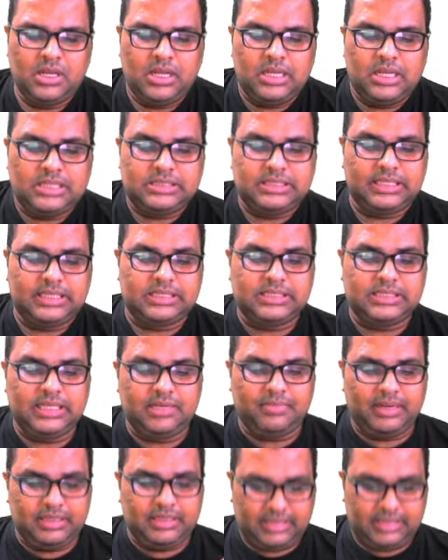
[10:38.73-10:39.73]
16
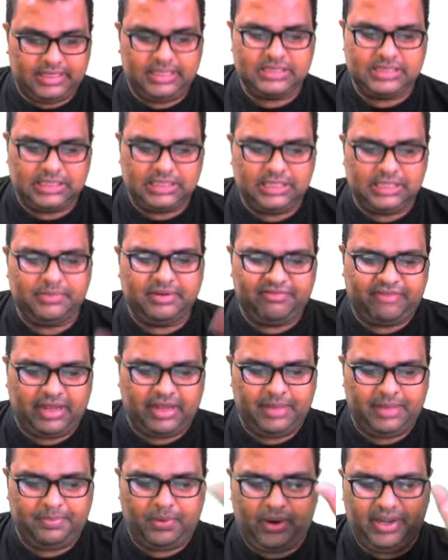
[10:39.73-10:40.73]
by 3 is nothing but
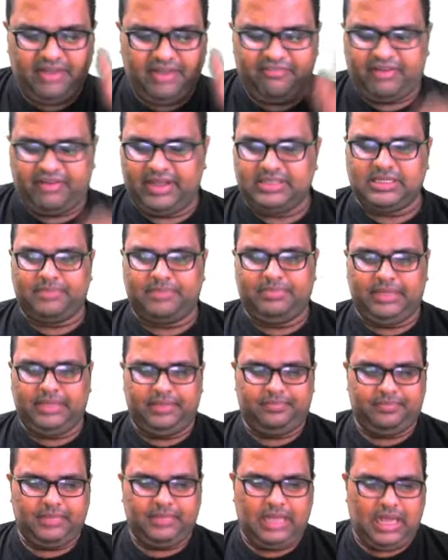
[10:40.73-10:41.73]
5.5 something.
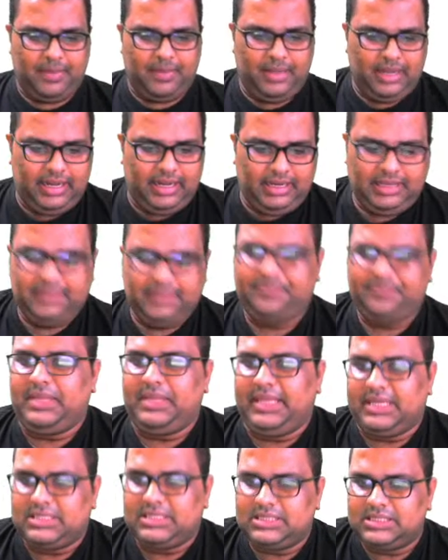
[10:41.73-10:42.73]
Am I right?
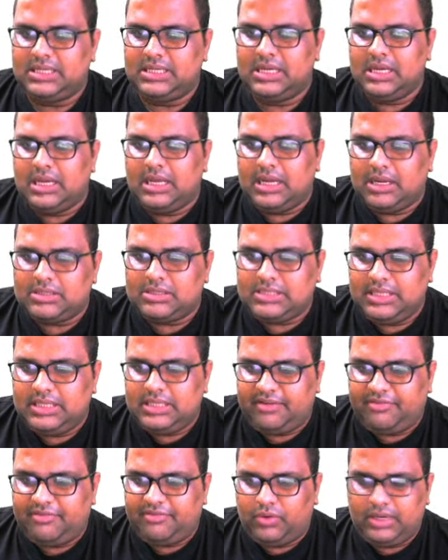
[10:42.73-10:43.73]
Yes. Now see here,
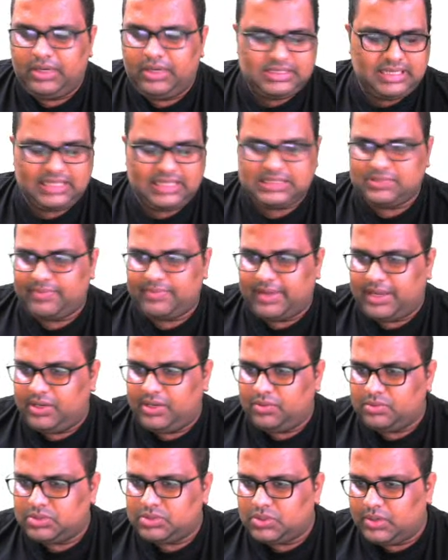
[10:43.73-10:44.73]
4 is less
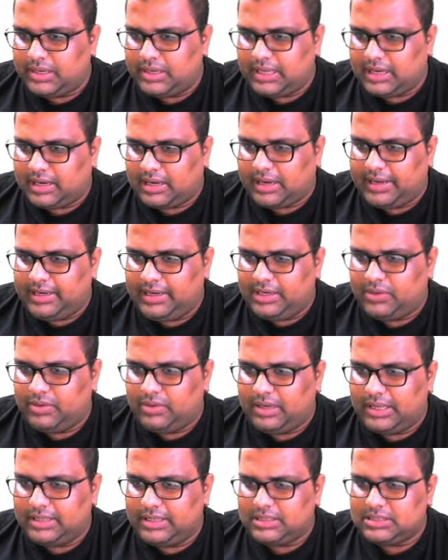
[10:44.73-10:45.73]
value. So I can write down
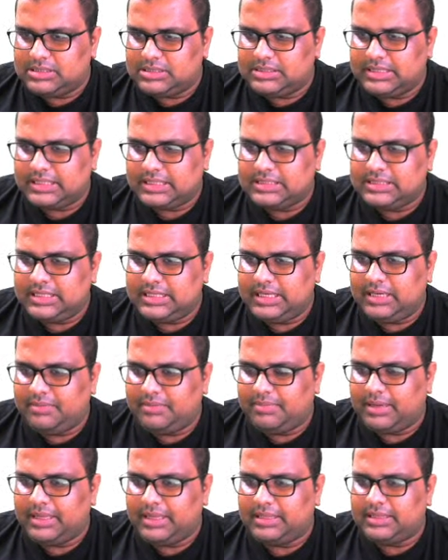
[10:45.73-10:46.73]
like this, 16
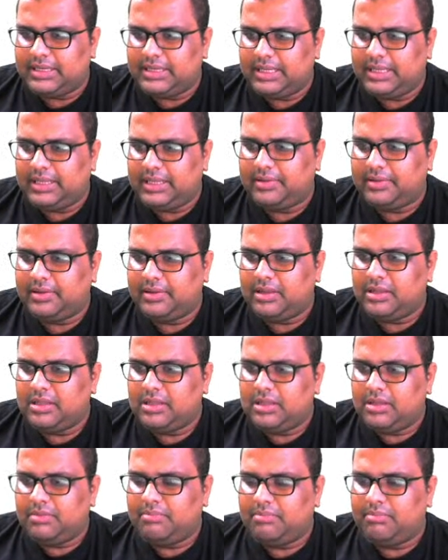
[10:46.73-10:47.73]
by 3
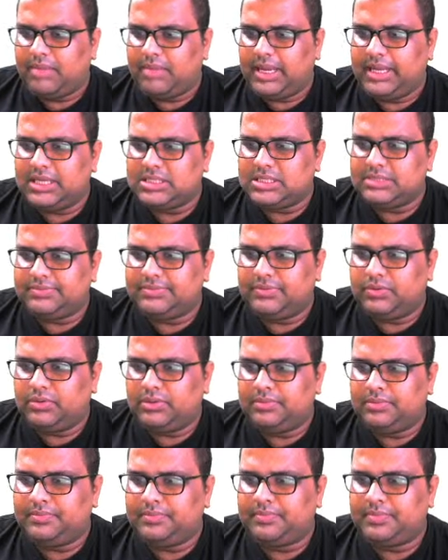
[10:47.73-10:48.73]
minus 4.
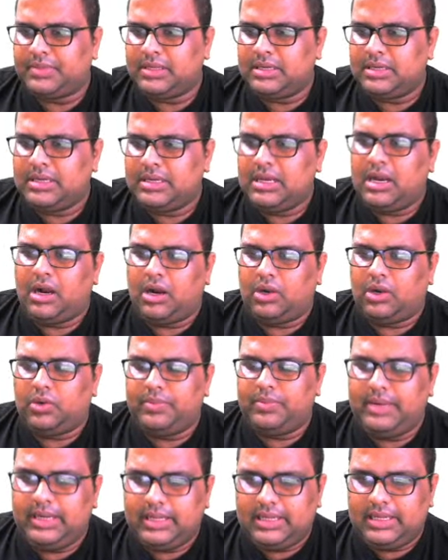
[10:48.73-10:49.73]

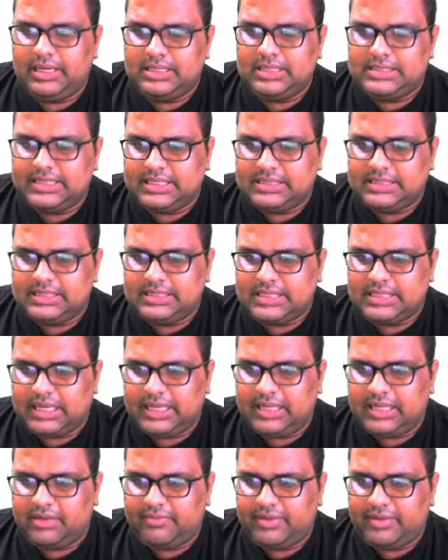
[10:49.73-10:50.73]
Automatically 6 is
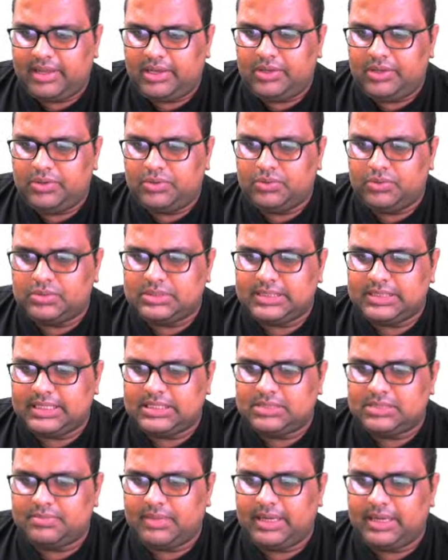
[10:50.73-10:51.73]
higher value,
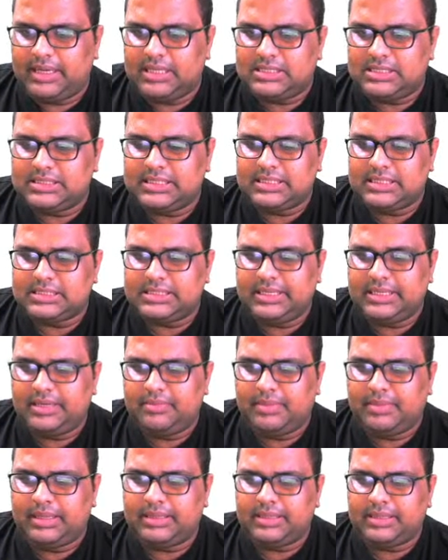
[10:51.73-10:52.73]
6 minus 16
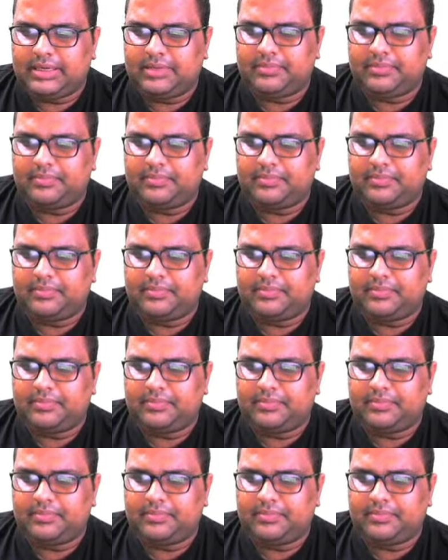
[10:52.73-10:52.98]
by 3.